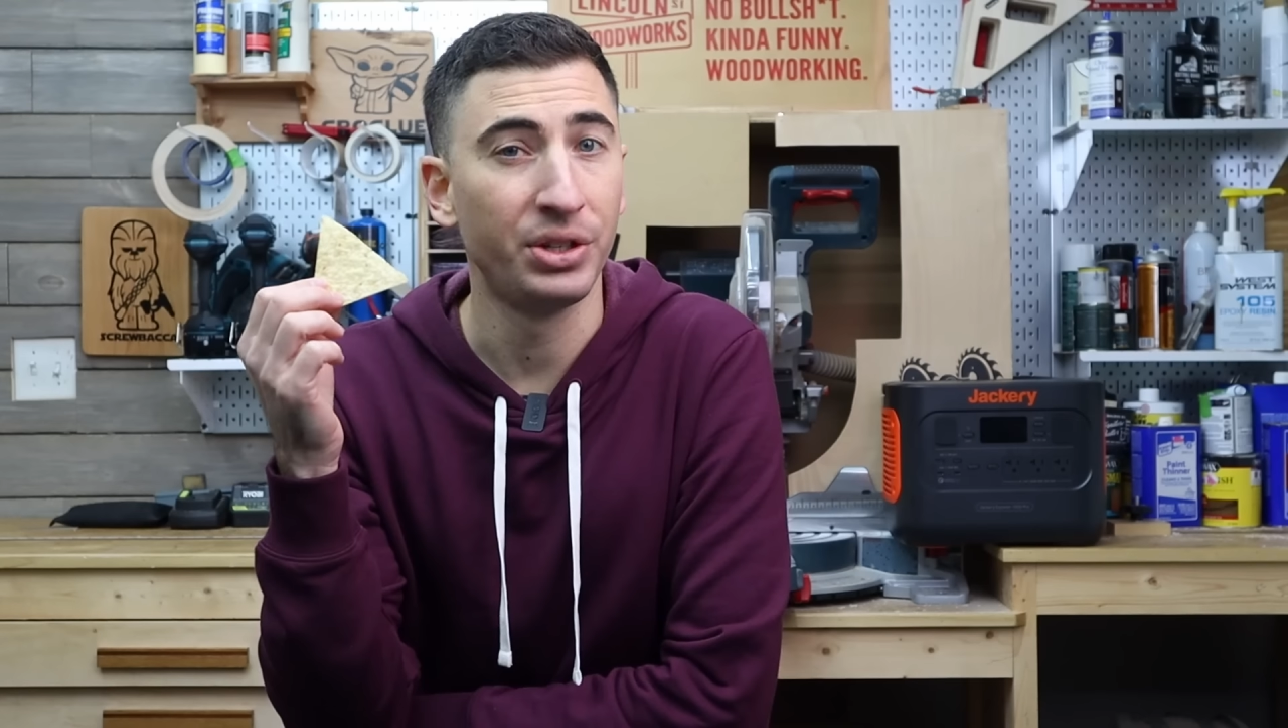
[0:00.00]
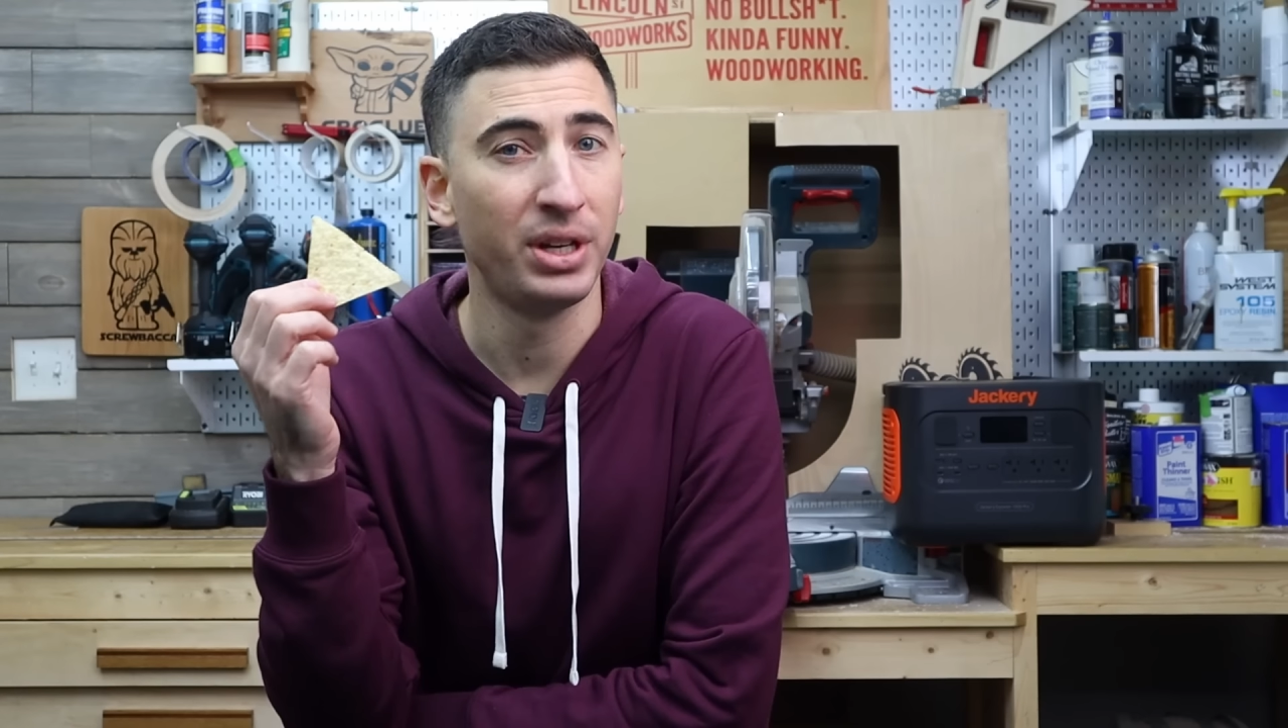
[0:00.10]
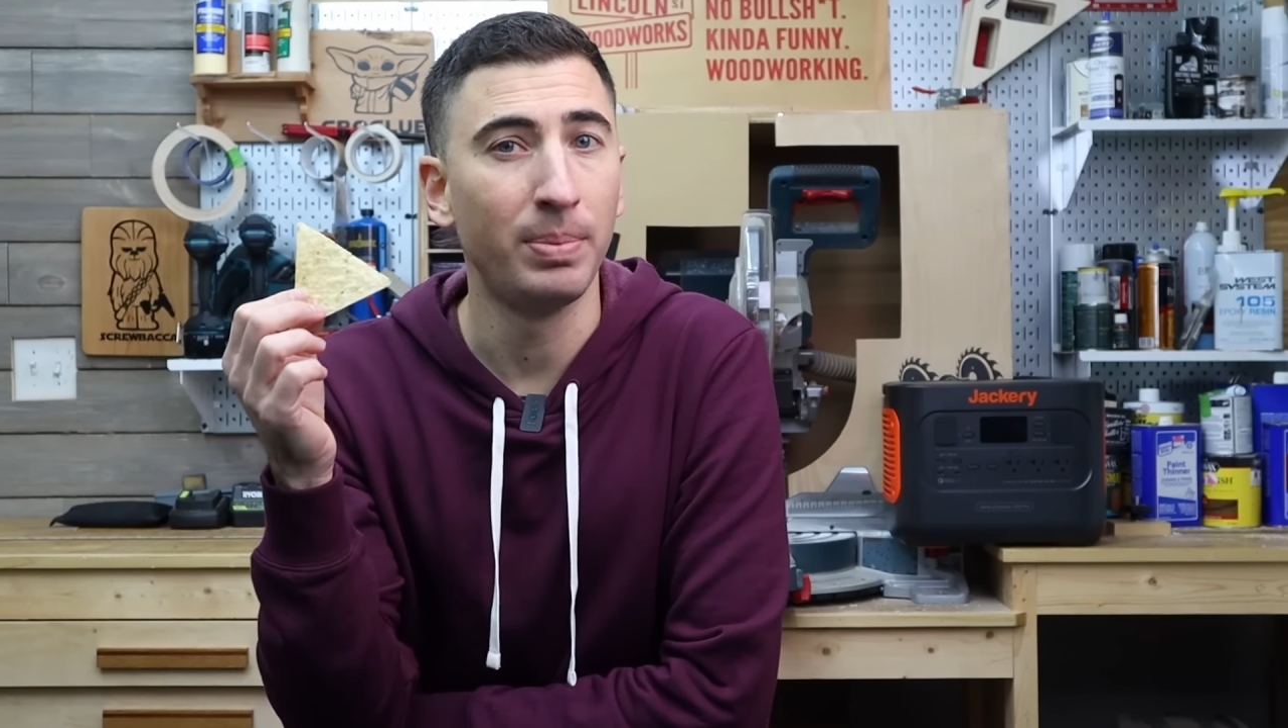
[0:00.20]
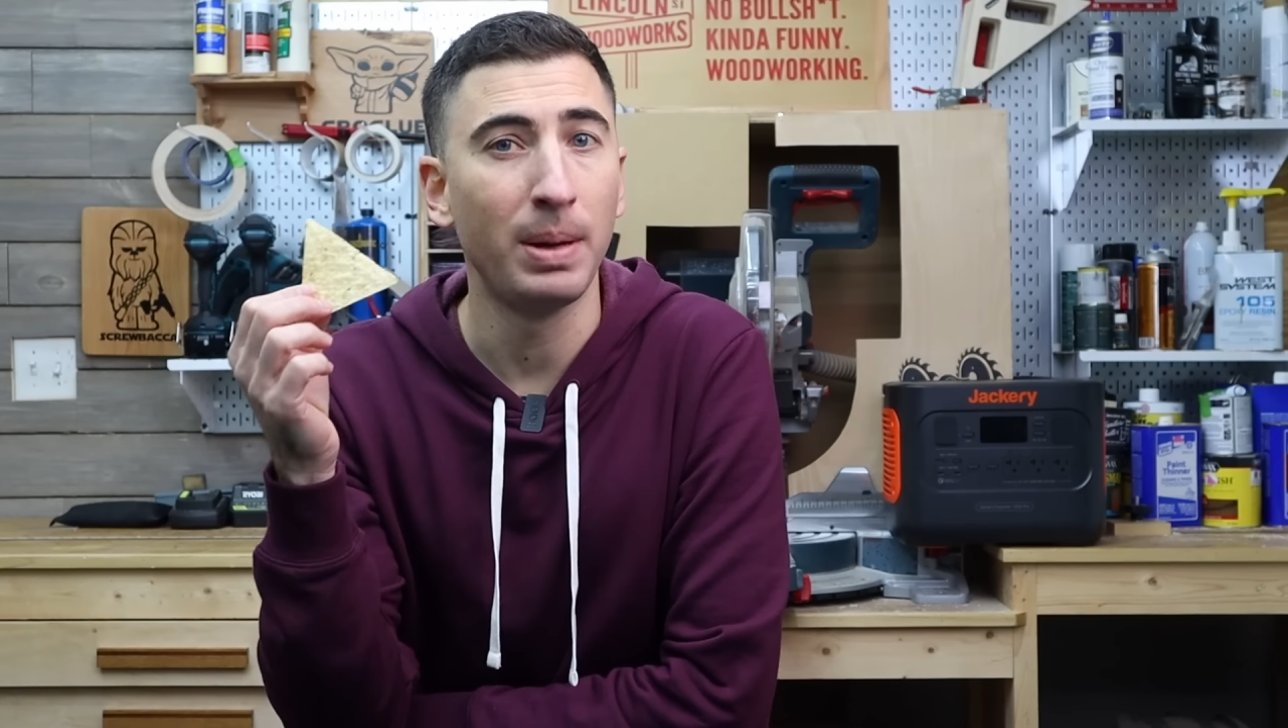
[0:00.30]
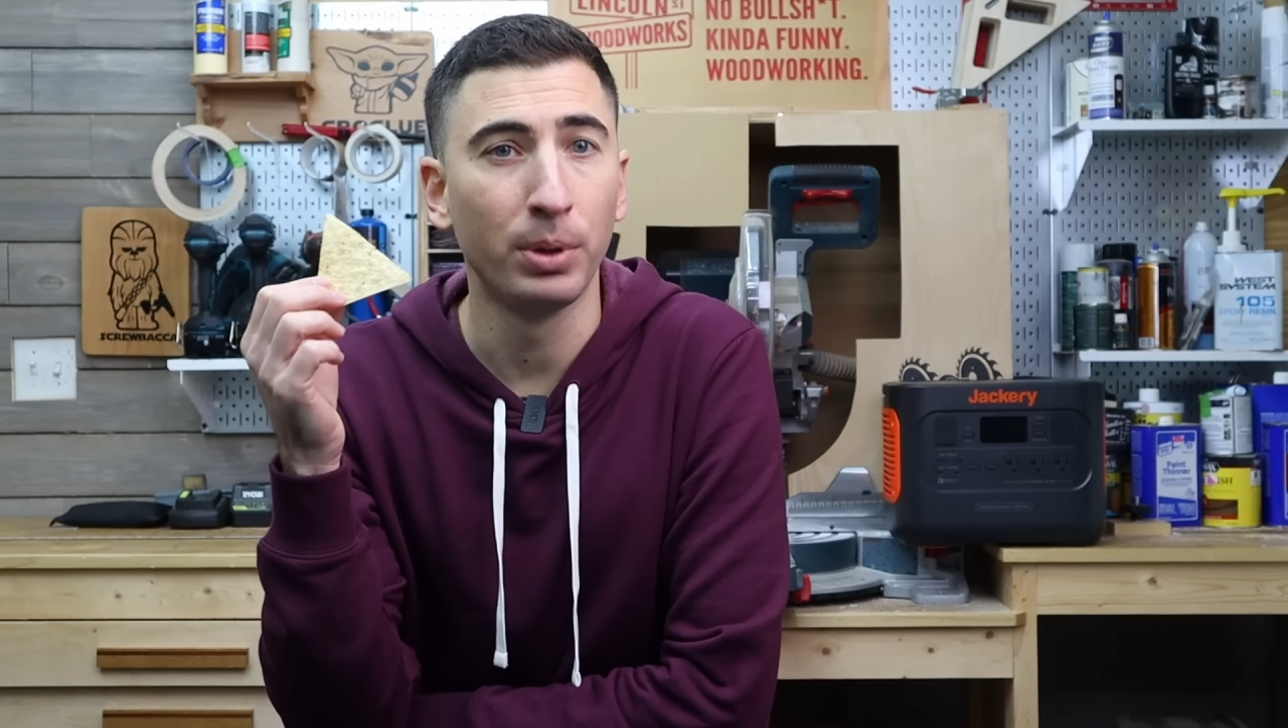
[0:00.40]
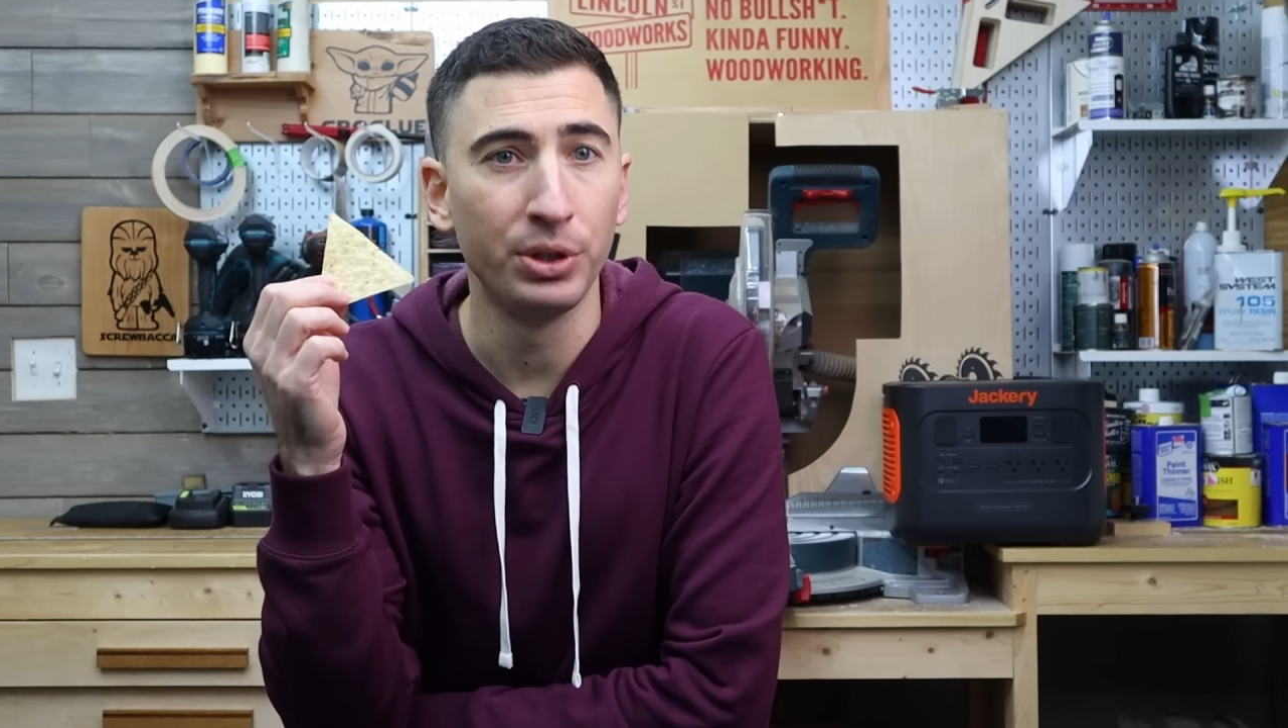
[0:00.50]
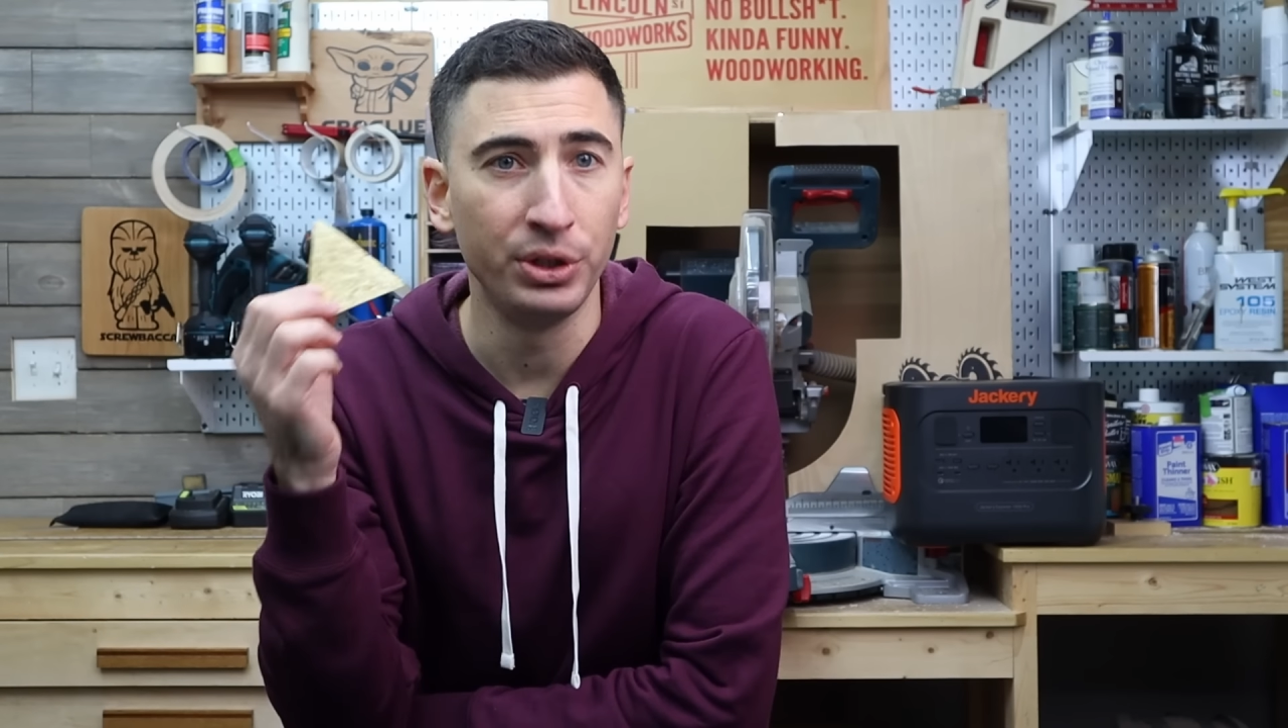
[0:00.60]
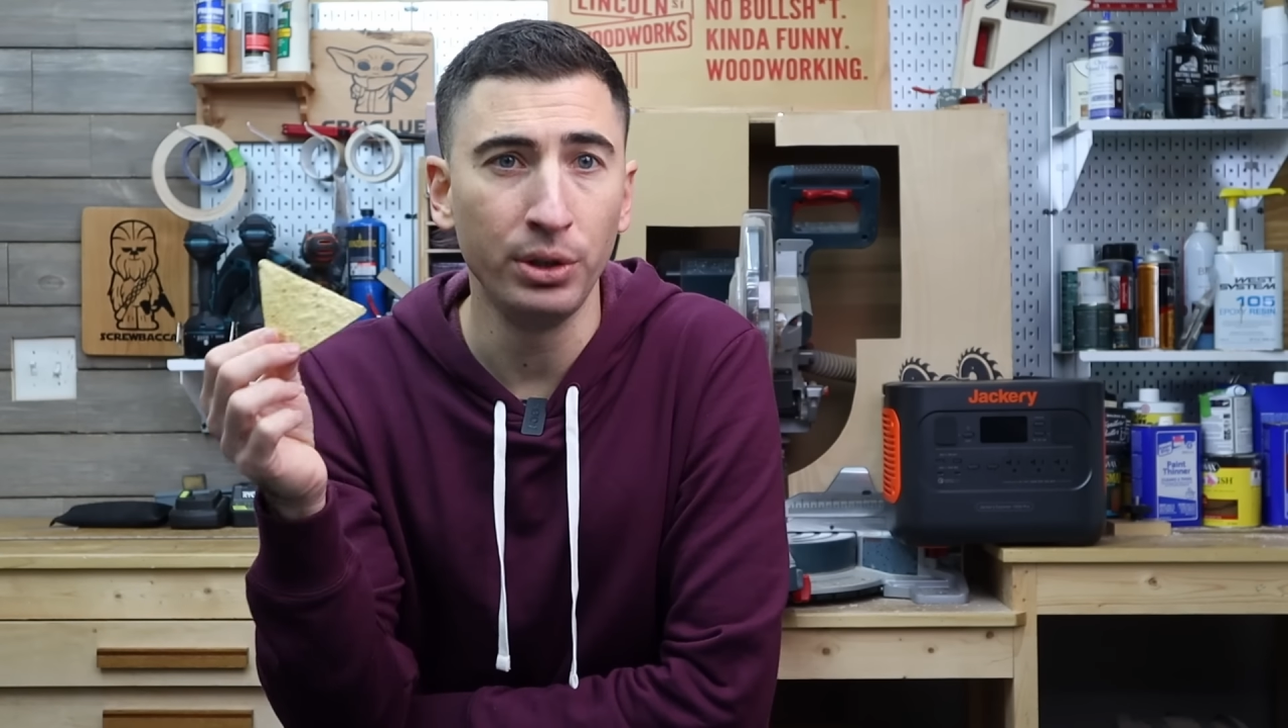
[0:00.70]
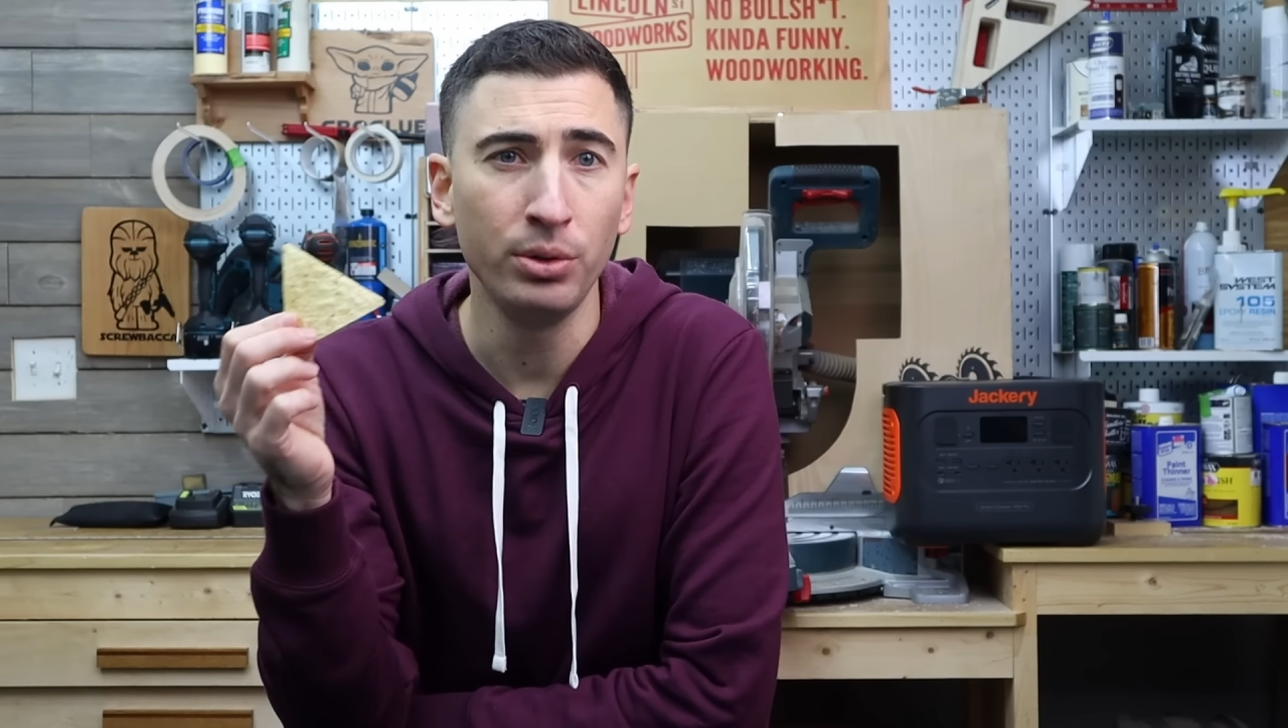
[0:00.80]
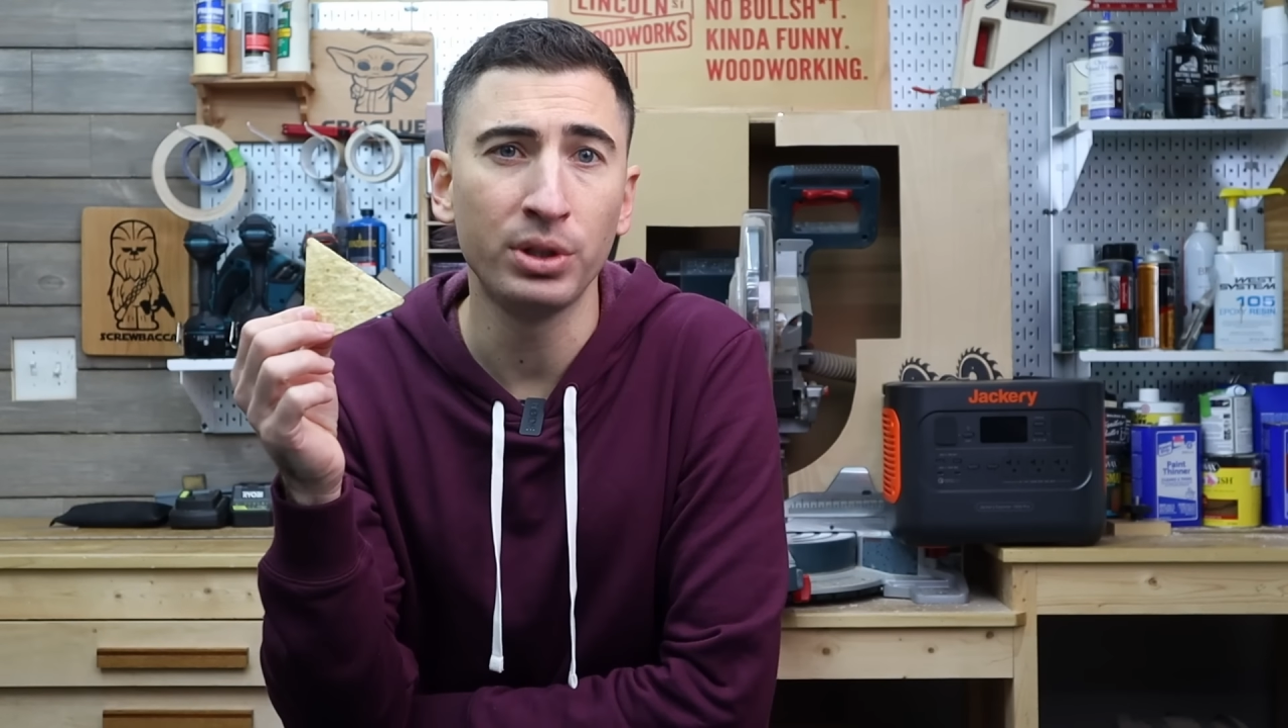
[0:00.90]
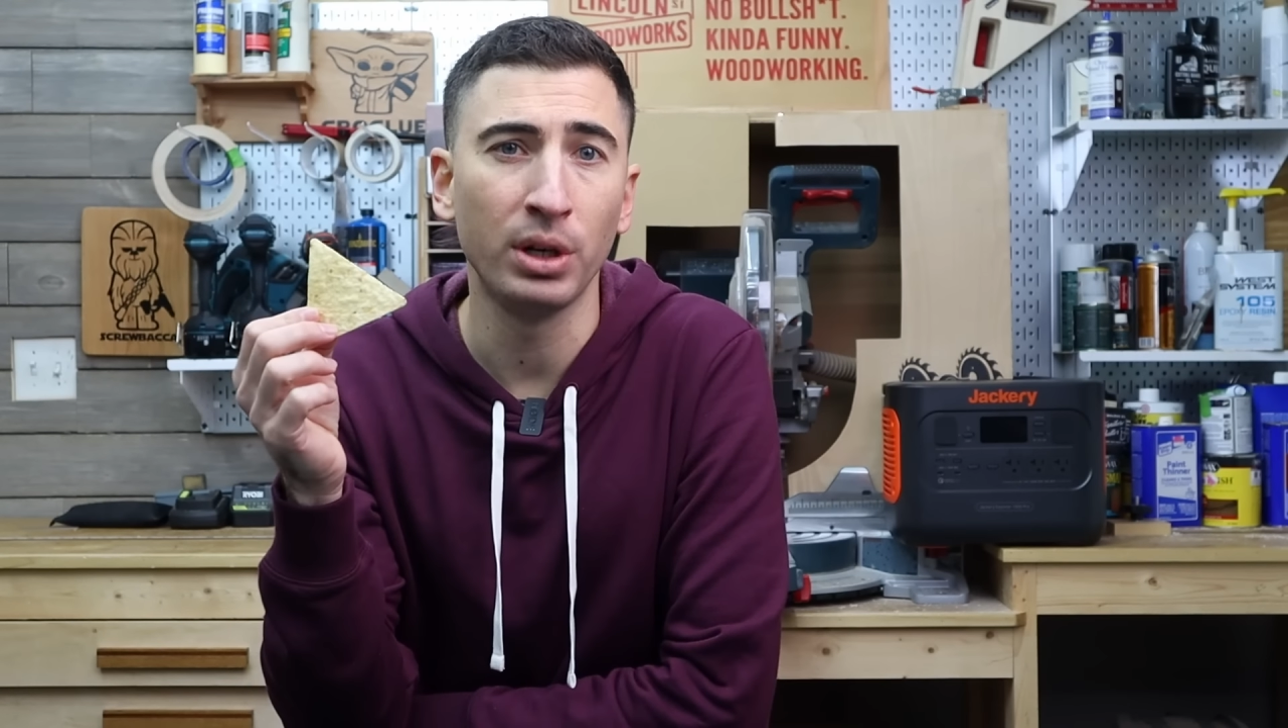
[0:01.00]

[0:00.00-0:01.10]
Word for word: the sandpaper is used